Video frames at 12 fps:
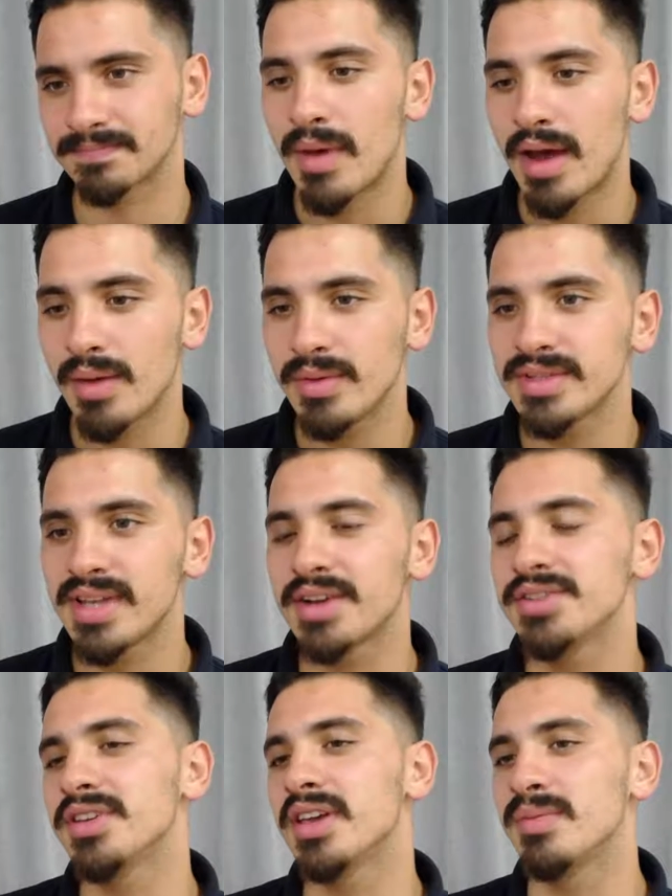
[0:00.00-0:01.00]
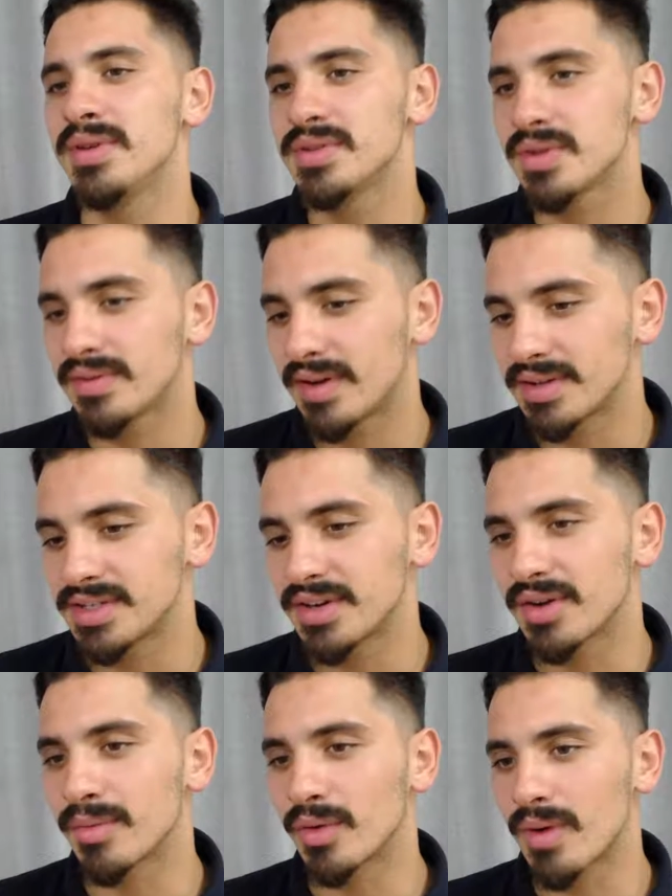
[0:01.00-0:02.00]
I was actually a Peace Corps volunteer
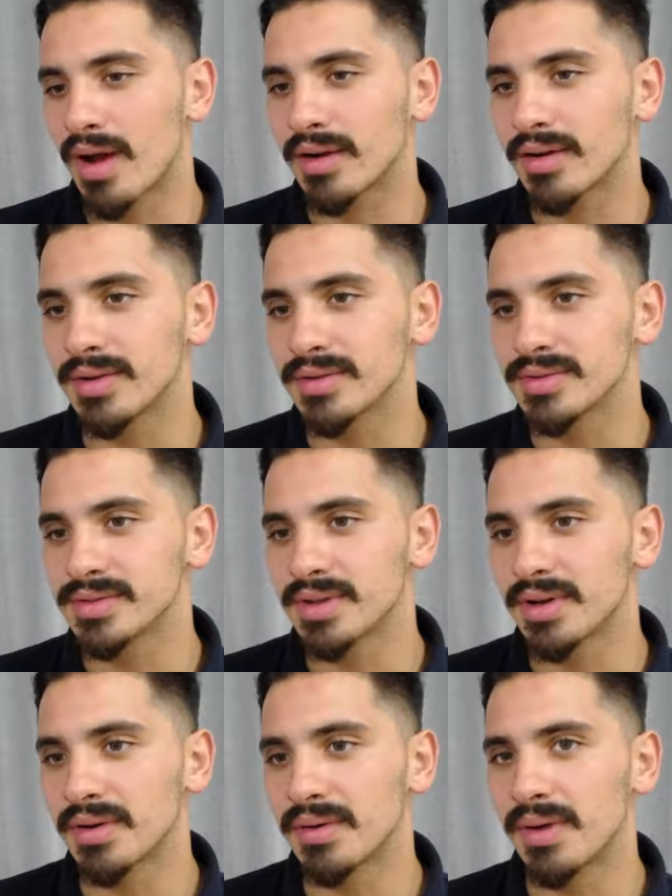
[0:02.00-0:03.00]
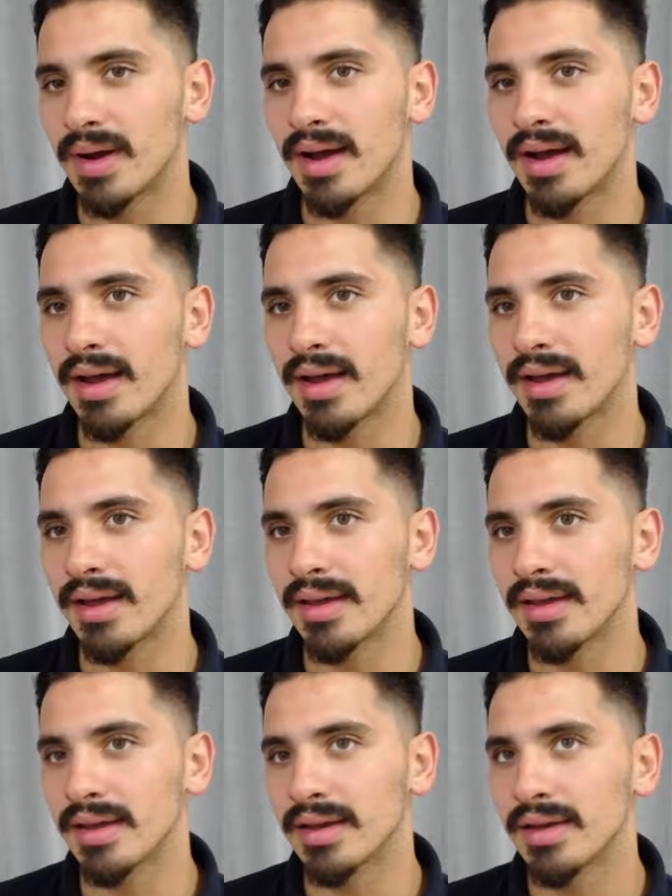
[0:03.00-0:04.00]
in Morocco, so
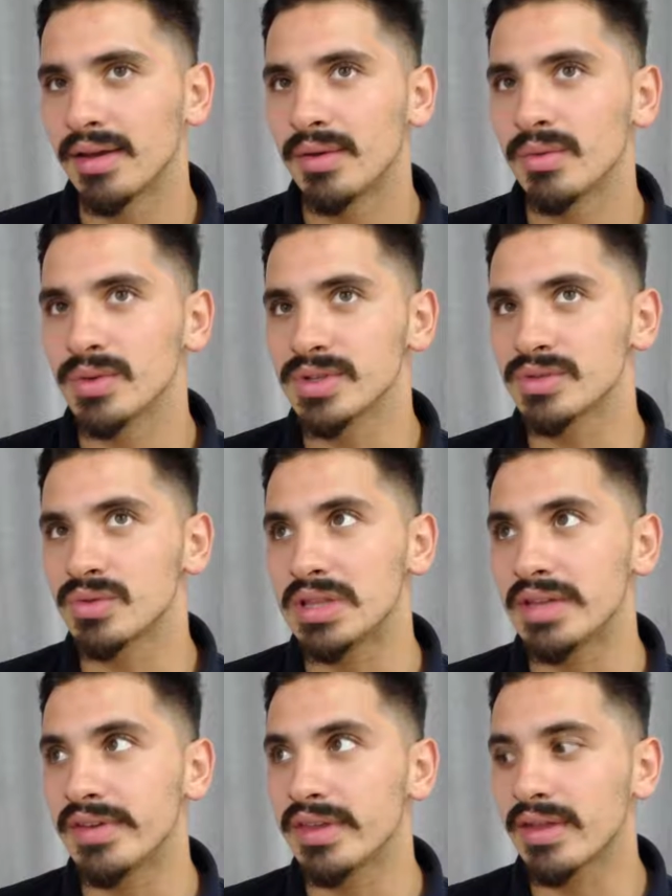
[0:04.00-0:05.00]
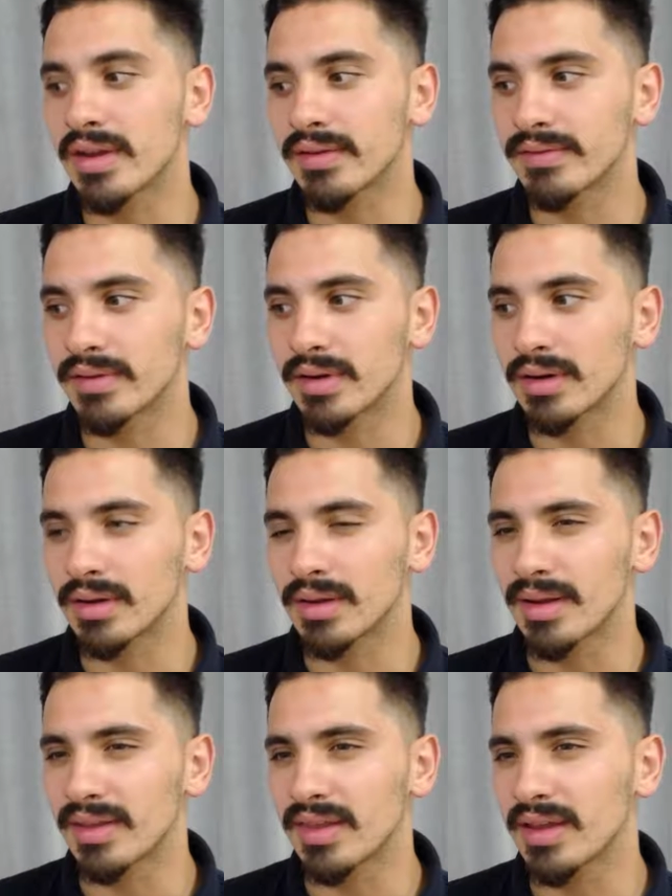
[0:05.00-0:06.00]
I was living there for, I
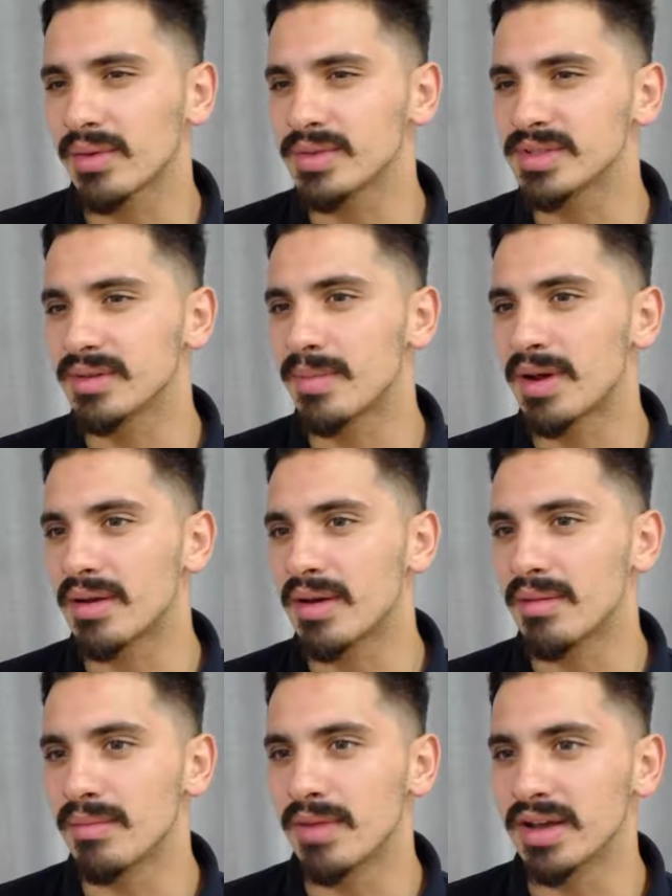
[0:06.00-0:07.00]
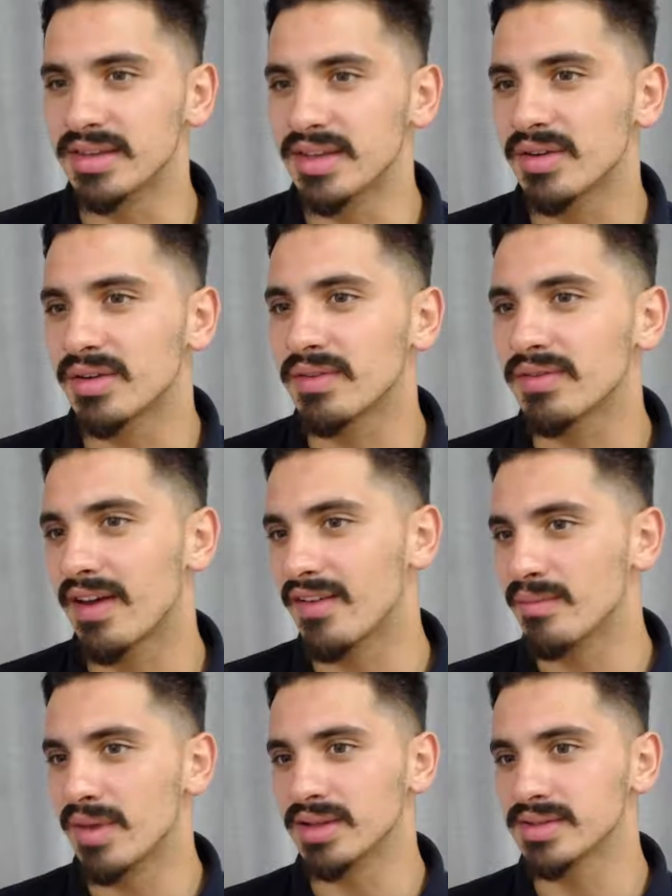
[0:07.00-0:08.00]
think it was about a year and 5
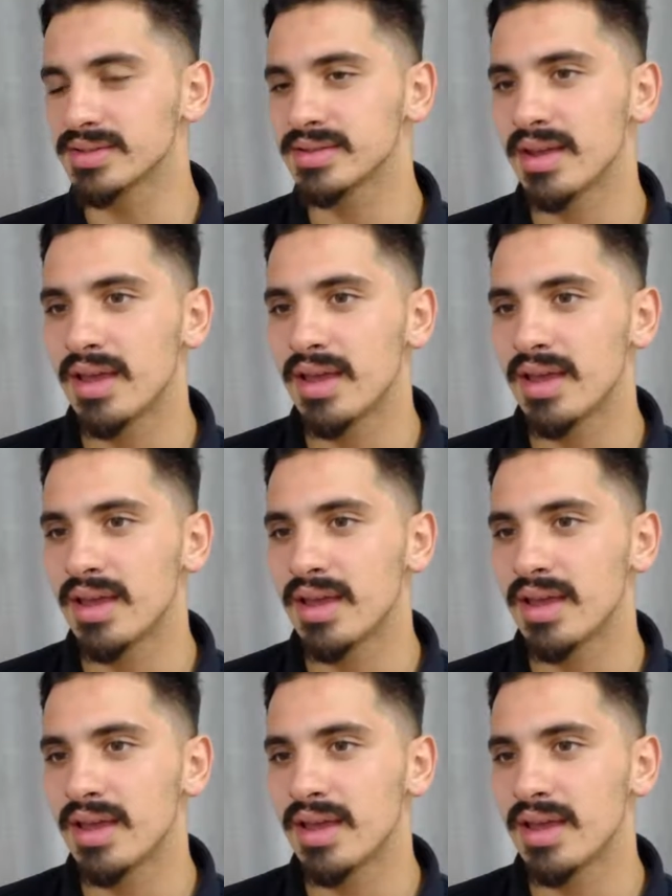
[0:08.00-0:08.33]
months.